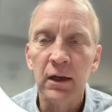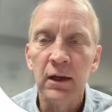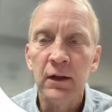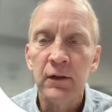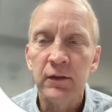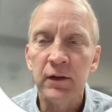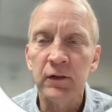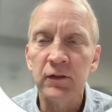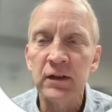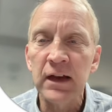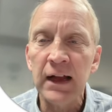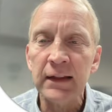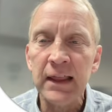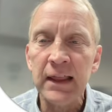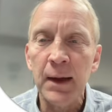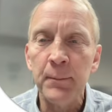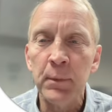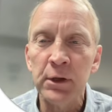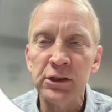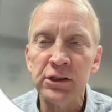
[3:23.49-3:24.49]
There's not
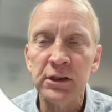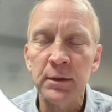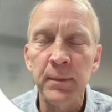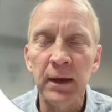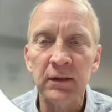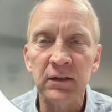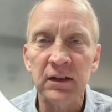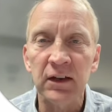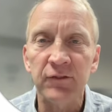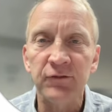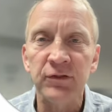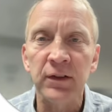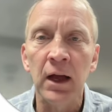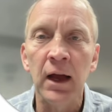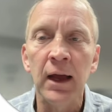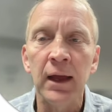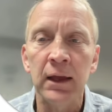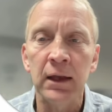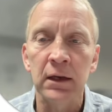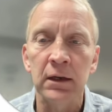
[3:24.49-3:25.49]
that much domestic
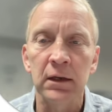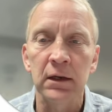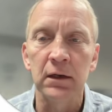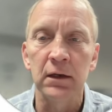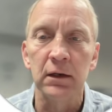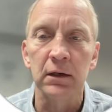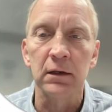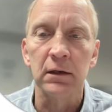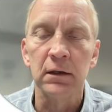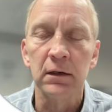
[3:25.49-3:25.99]
flying in here.